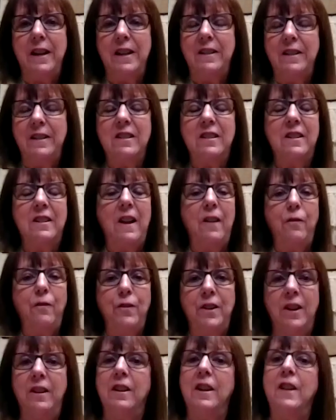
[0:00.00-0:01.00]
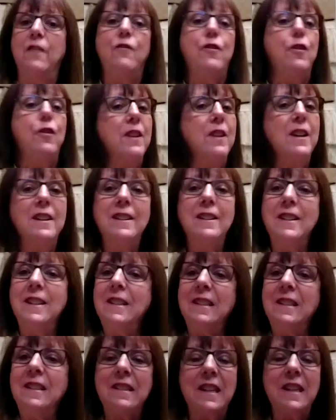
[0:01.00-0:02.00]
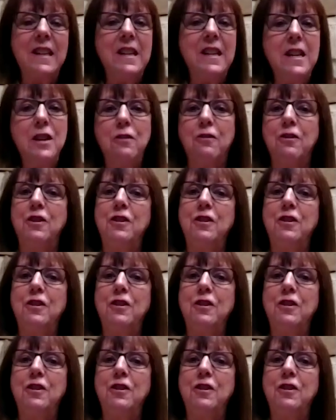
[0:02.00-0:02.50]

it's definitely, if you're in DC or